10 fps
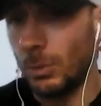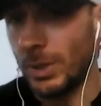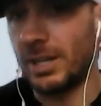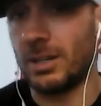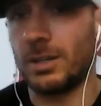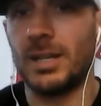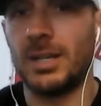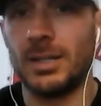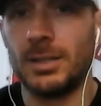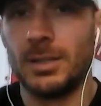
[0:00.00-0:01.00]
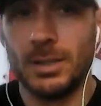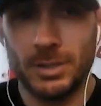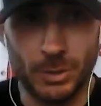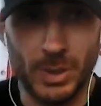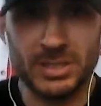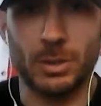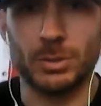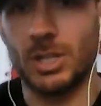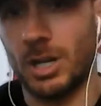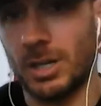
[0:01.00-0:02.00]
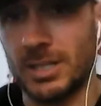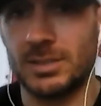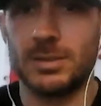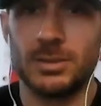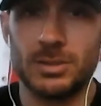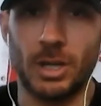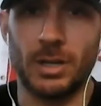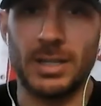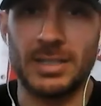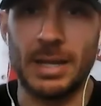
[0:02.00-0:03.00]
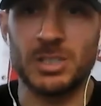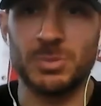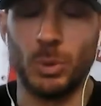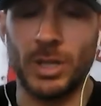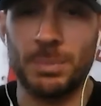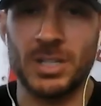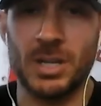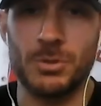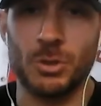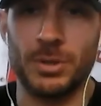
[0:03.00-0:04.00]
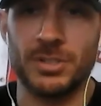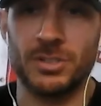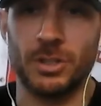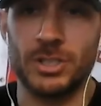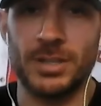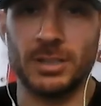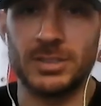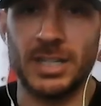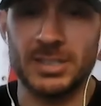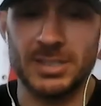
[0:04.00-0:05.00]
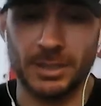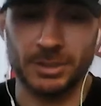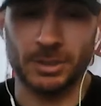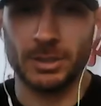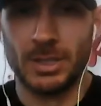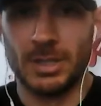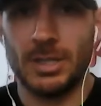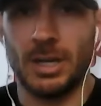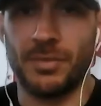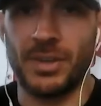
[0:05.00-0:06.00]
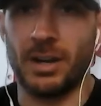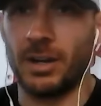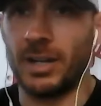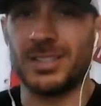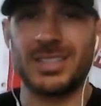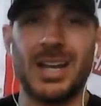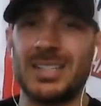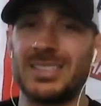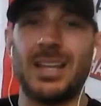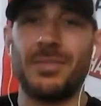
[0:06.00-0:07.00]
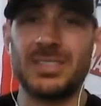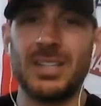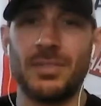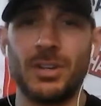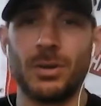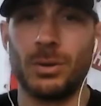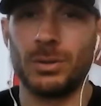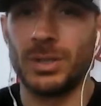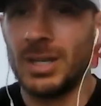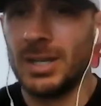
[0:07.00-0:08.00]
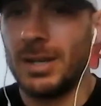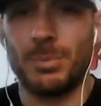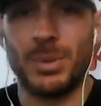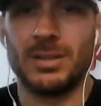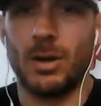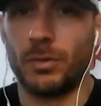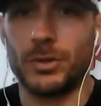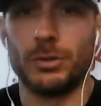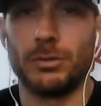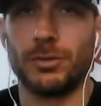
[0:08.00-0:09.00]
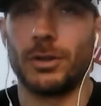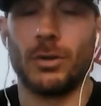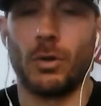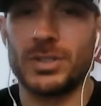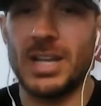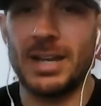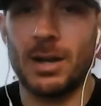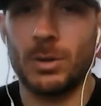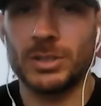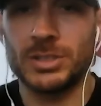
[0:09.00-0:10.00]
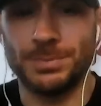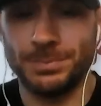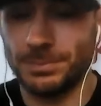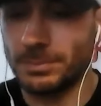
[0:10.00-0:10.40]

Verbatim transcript: We hear the U.S. Coast Guard is getting spooled up to come join the search, and they'll take a sector of the area. This guy's 77-year-old, been overdue for over 10 hours